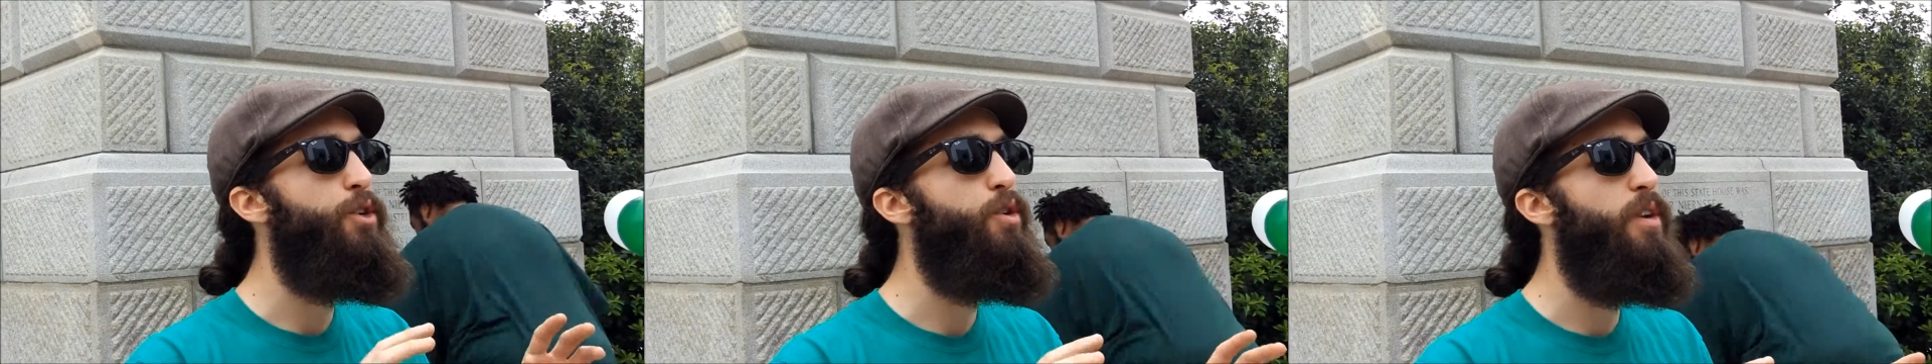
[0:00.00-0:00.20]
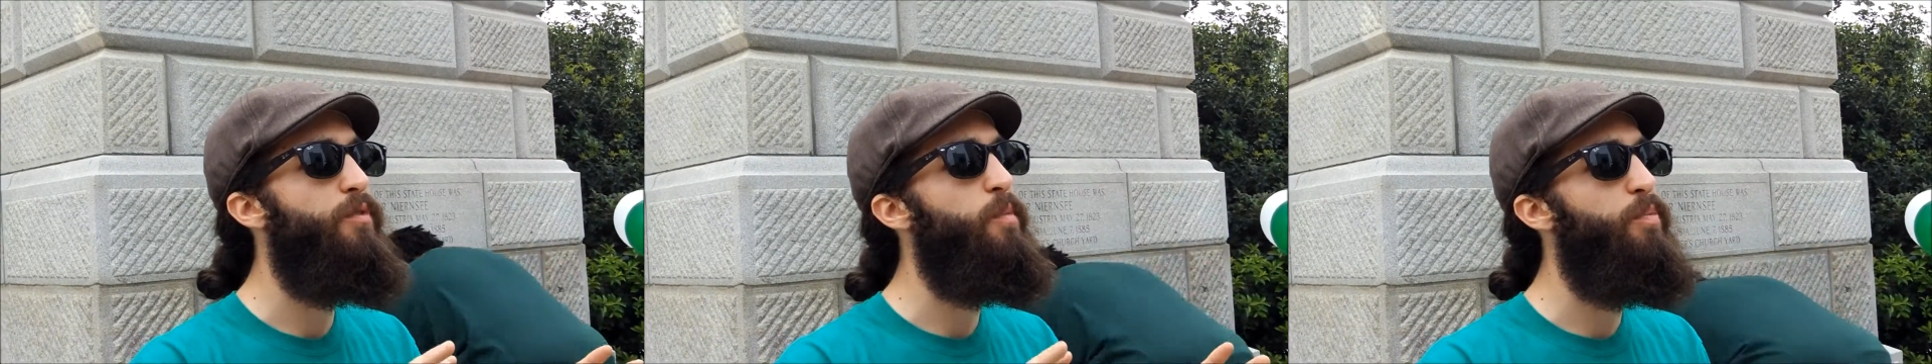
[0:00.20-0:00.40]

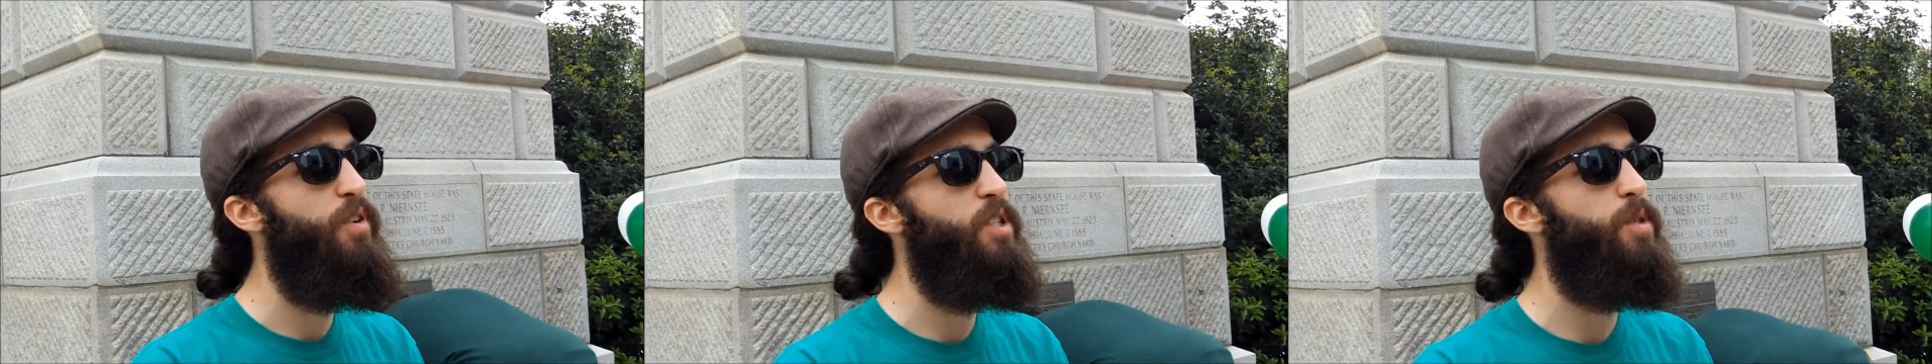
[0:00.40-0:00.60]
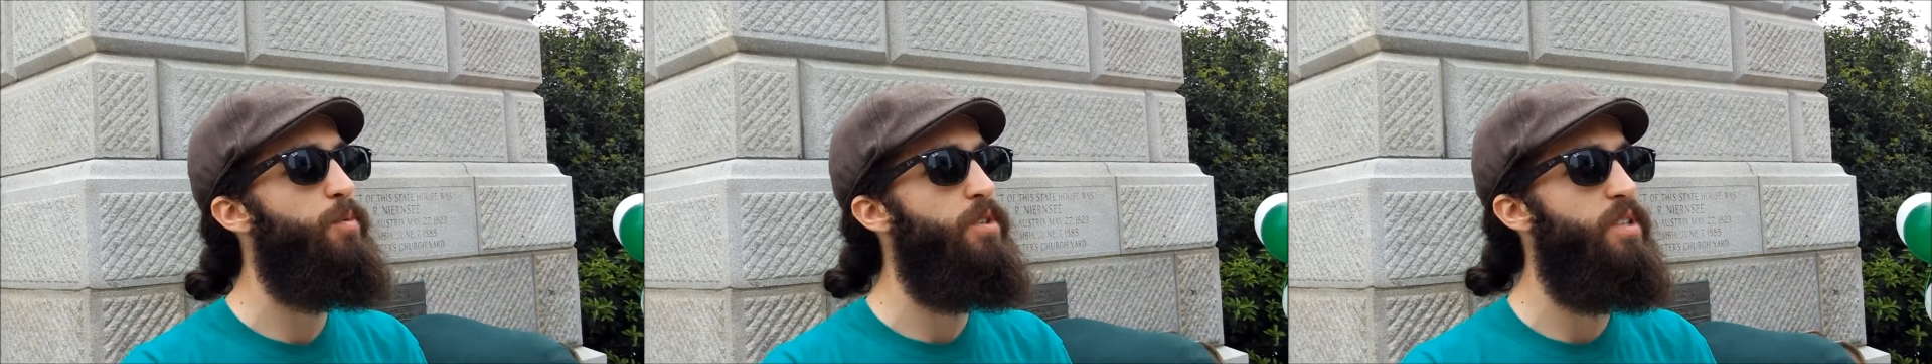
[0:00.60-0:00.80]
two different
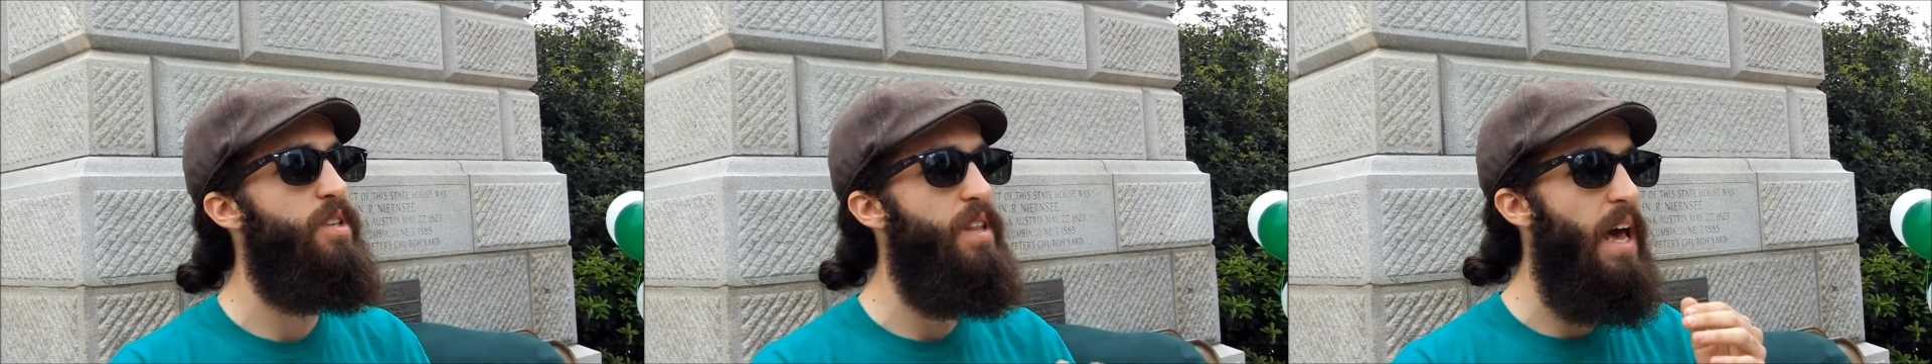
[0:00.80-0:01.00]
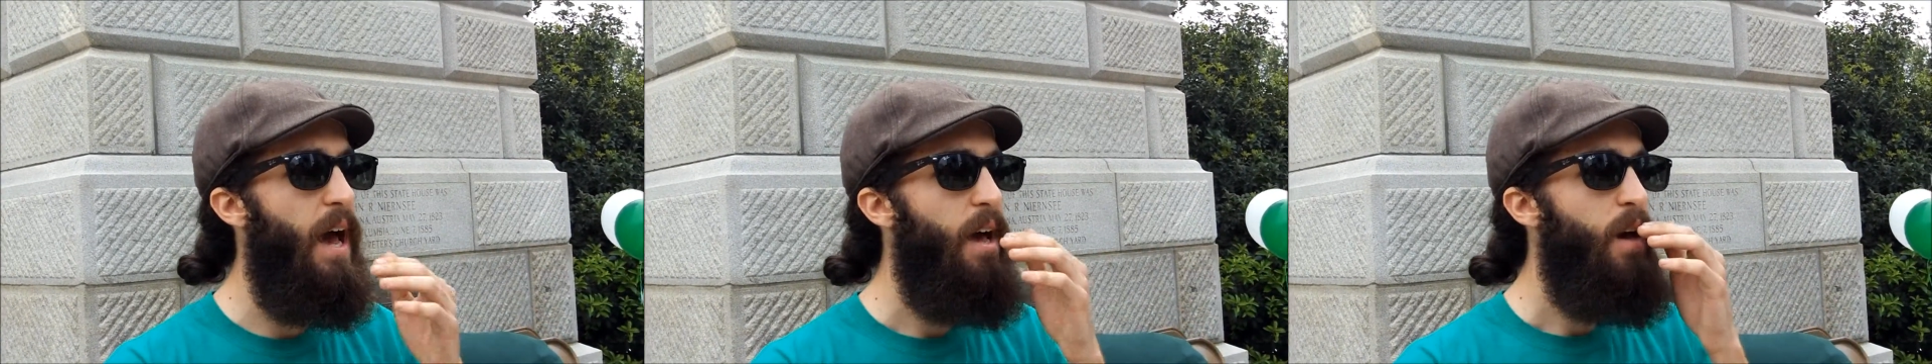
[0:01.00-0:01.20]
principles to
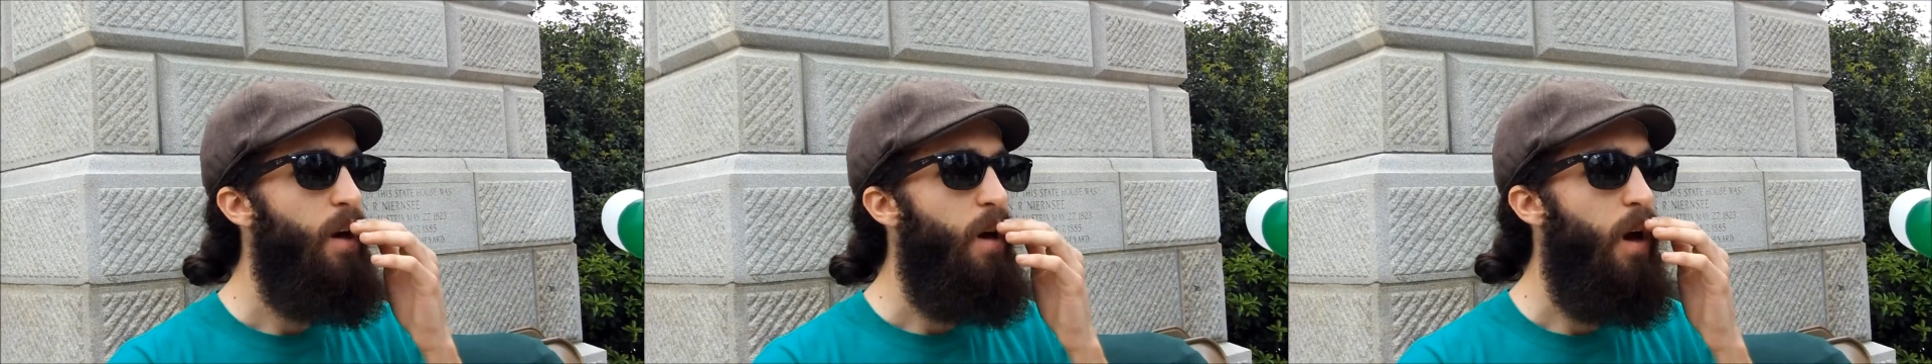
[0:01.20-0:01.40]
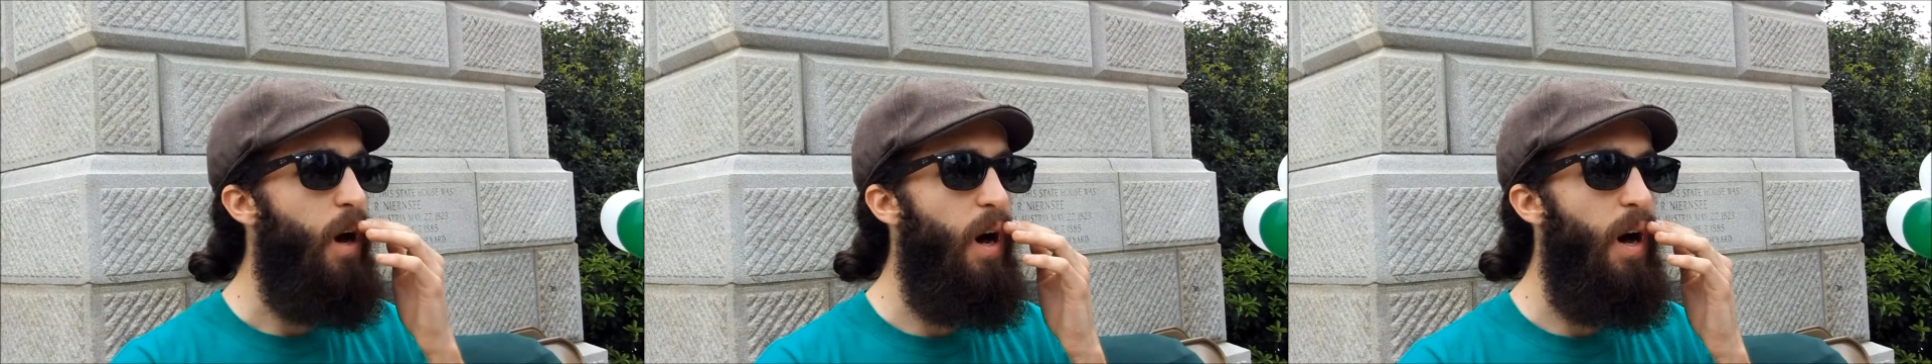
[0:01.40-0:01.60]

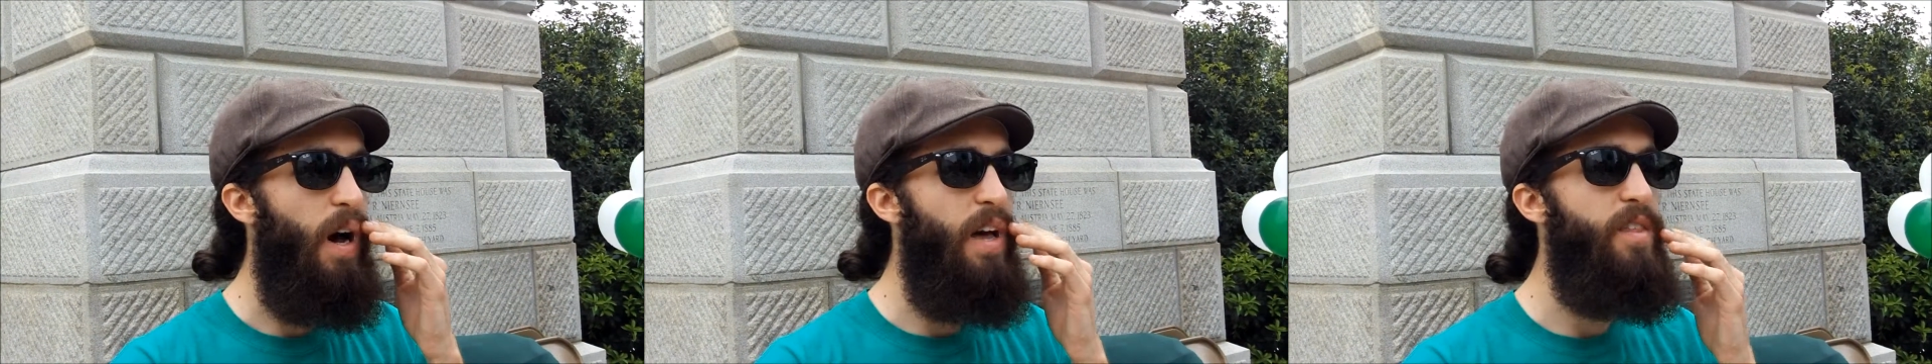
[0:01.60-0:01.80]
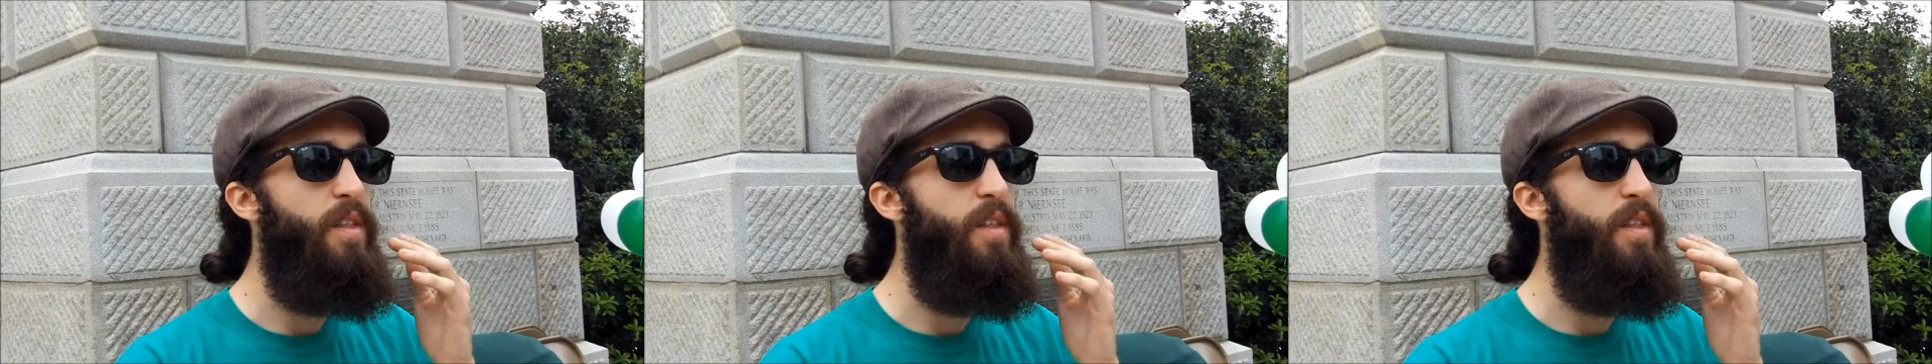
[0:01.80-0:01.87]
that.